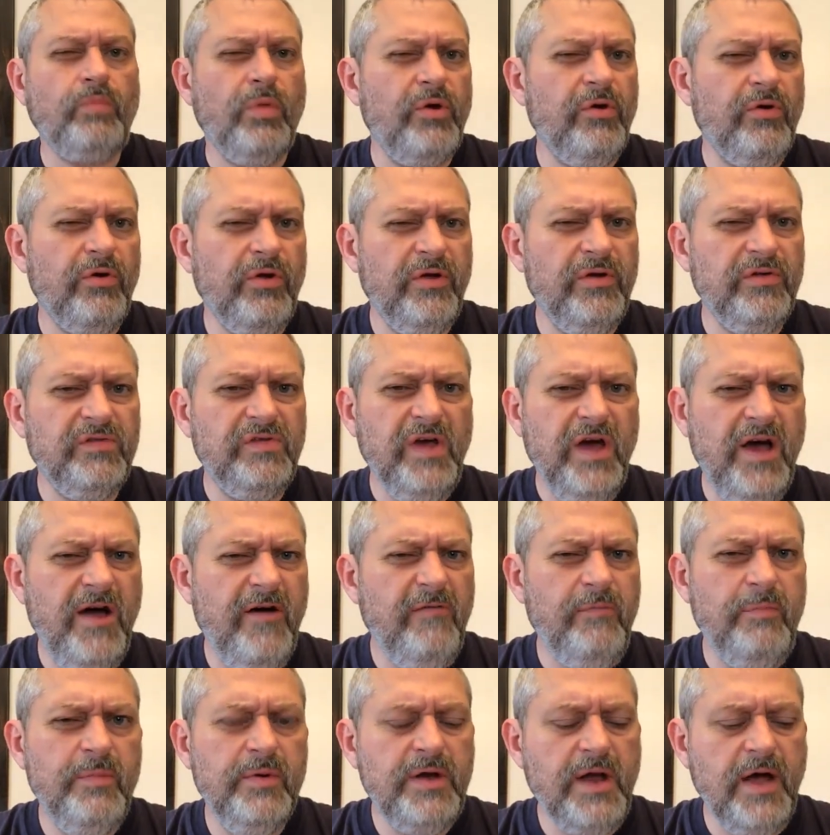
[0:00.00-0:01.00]
They're a little
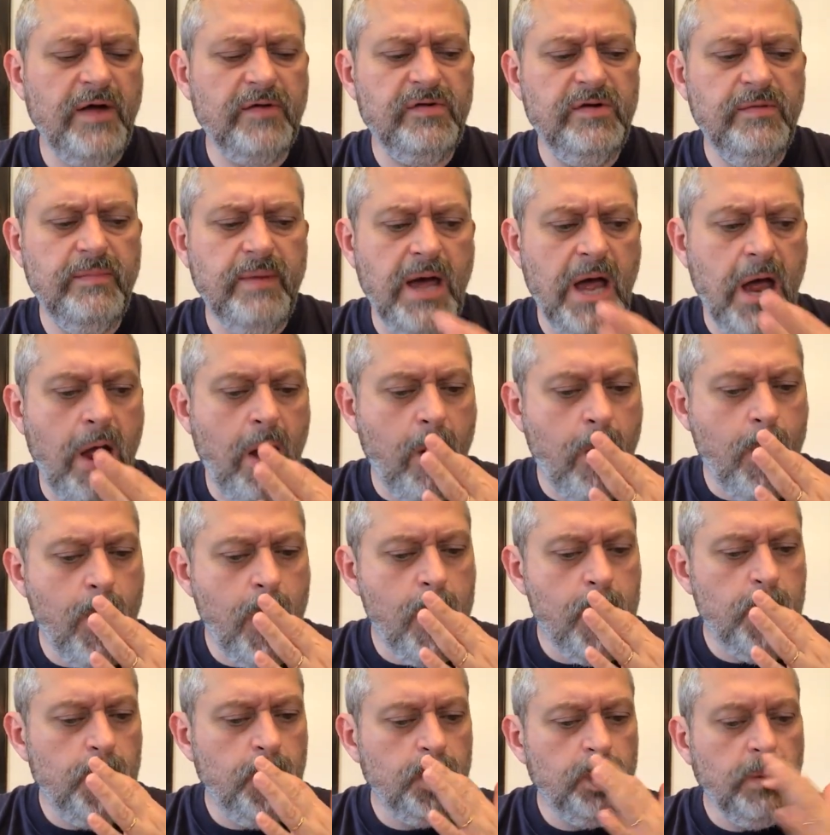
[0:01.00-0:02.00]
tough, but not too bad.
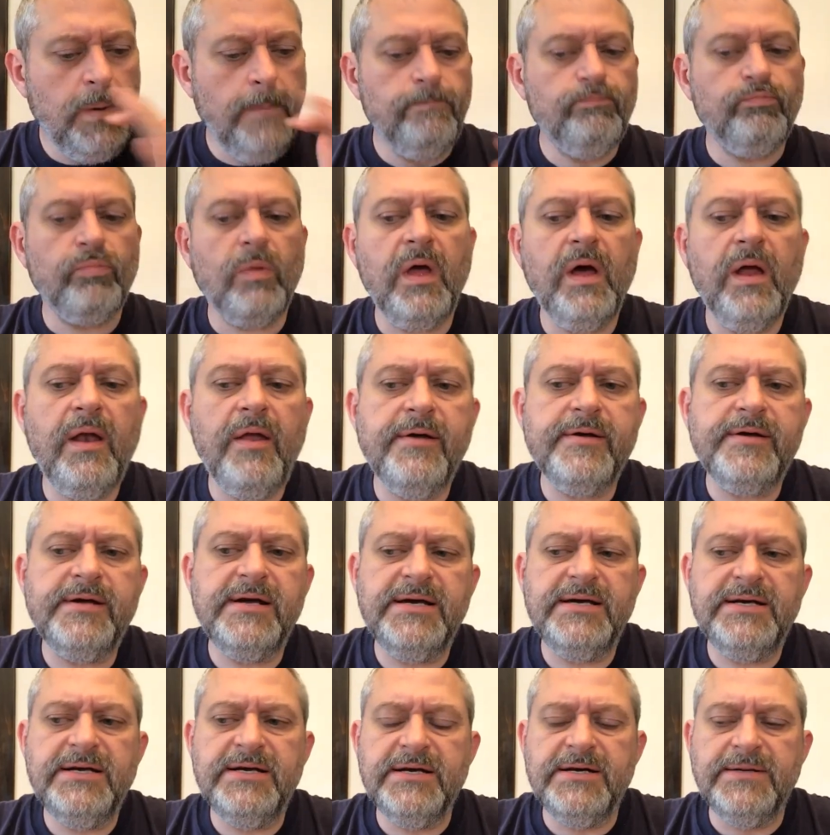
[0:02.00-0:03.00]
Kind of
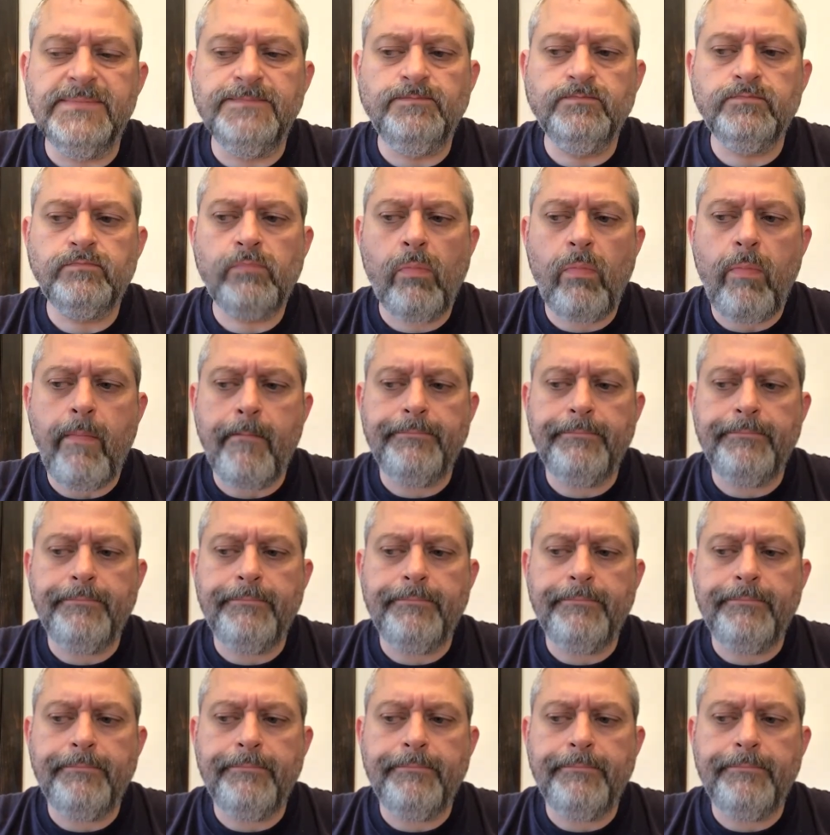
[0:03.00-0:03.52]
like a, um,